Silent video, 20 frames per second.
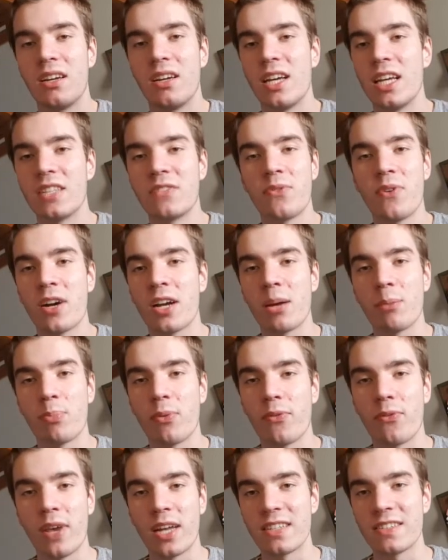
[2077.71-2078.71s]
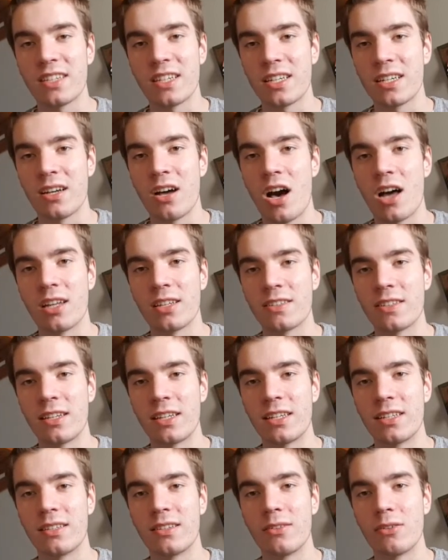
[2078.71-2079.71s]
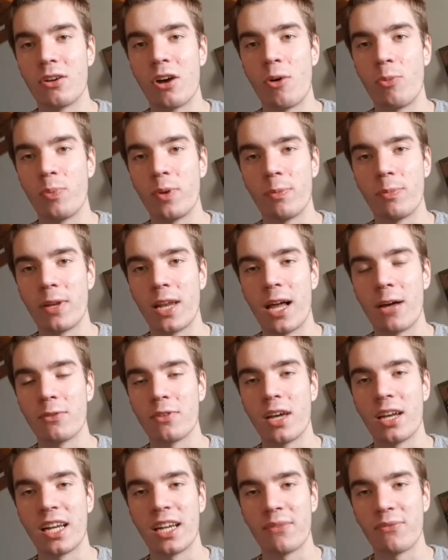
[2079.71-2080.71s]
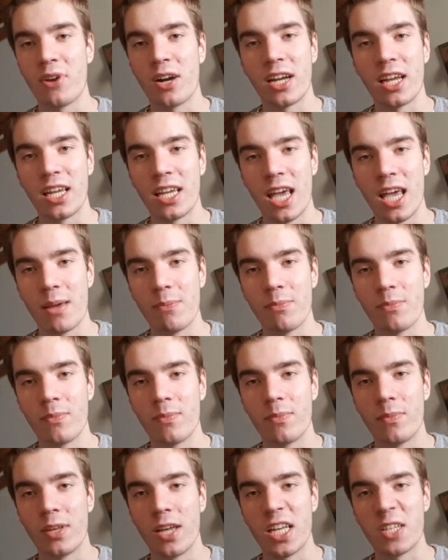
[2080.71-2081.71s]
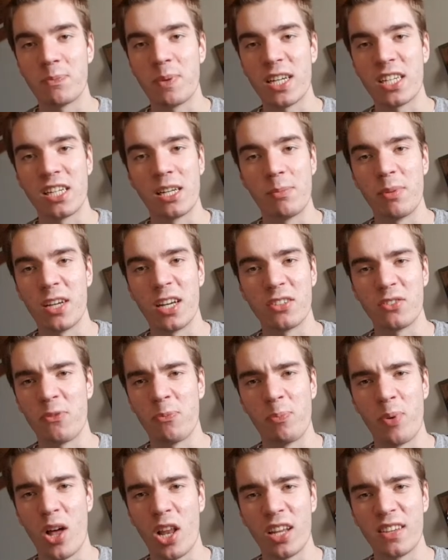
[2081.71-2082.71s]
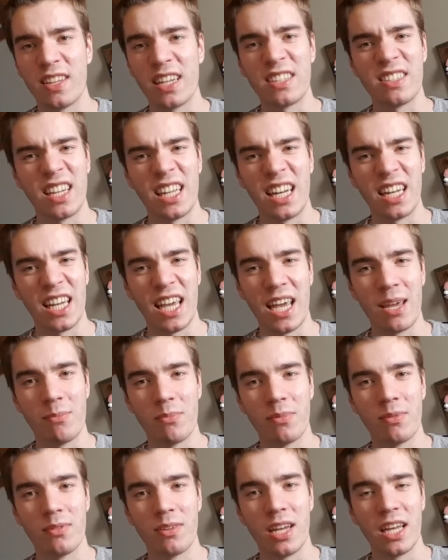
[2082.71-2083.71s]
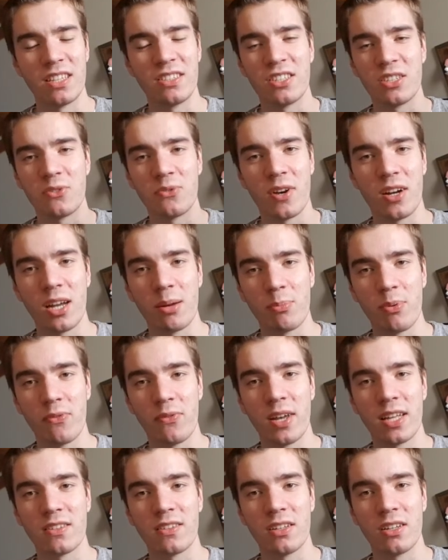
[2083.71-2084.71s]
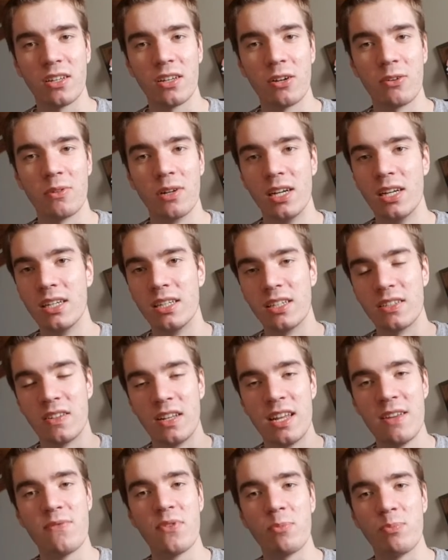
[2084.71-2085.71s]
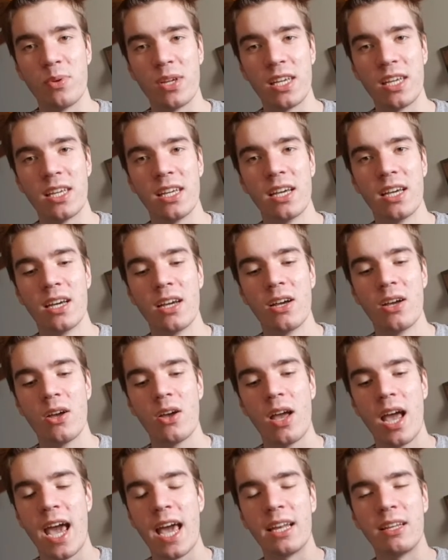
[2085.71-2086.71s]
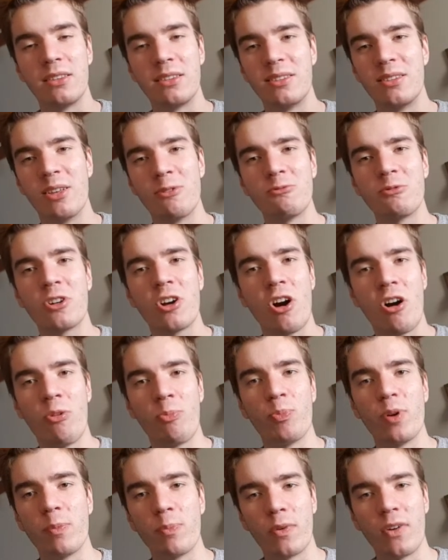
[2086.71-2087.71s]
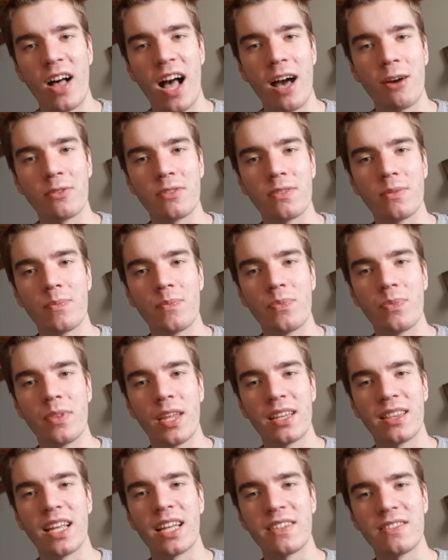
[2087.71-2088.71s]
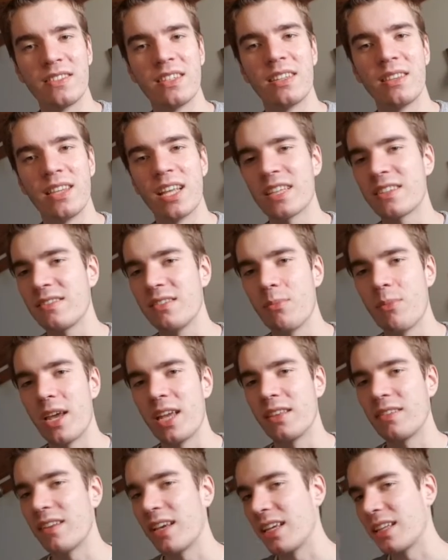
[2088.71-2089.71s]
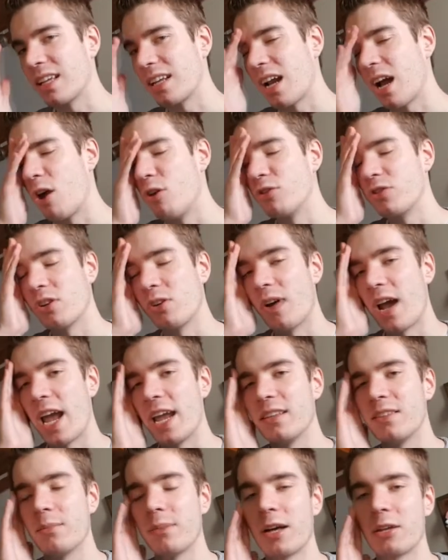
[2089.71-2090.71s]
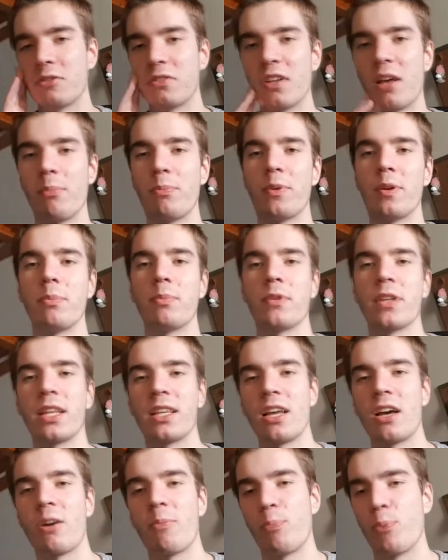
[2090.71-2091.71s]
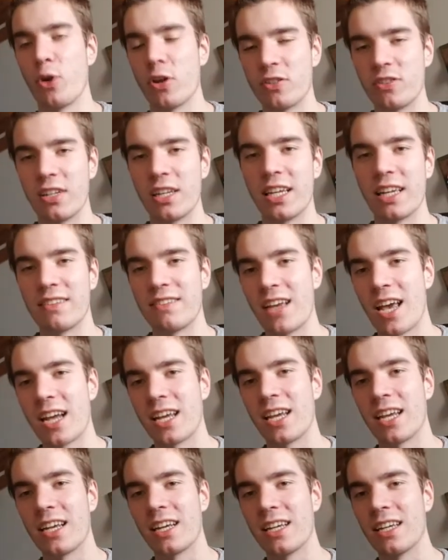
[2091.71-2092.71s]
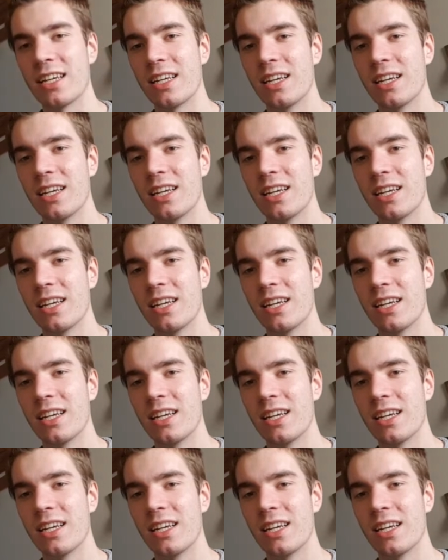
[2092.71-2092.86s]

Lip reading: it's fucking pathetic, honestly, to call people out on a fucking game. Especially because of politics in a game. It's just fucking pathetic, you know? Just leave it be and don't call people out. That's the main thing that I also hate about some people, that they are personally attacking